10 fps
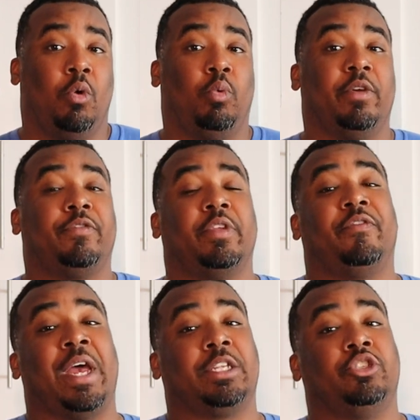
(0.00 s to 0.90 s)
with the
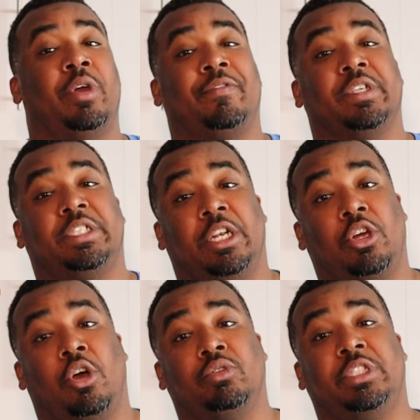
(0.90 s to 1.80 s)
fact that you have the
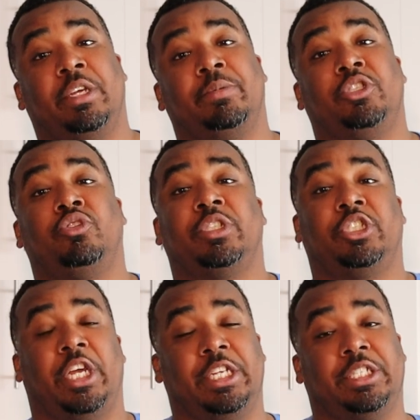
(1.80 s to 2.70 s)
silicone tip that you can
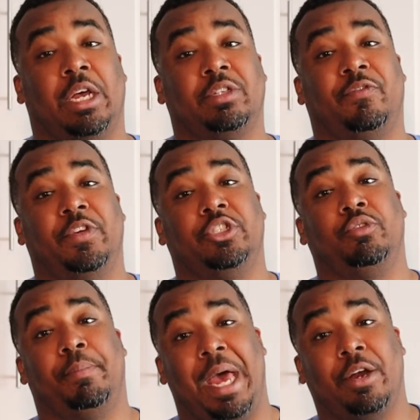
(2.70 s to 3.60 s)
change out to fit
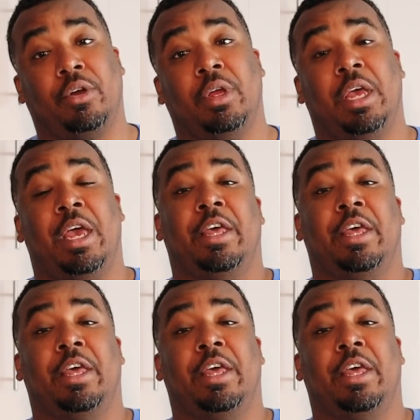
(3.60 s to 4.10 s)
you better.